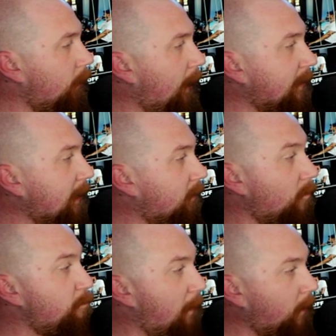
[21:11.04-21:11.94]
I think it's
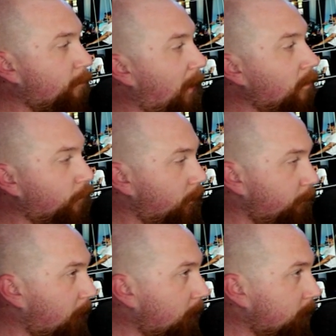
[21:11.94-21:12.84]
the best bang for the
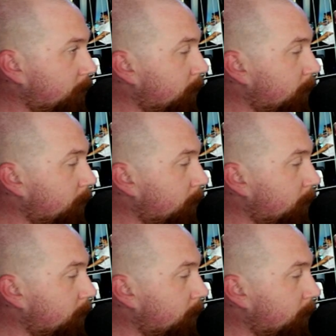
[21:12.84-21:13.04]
buck.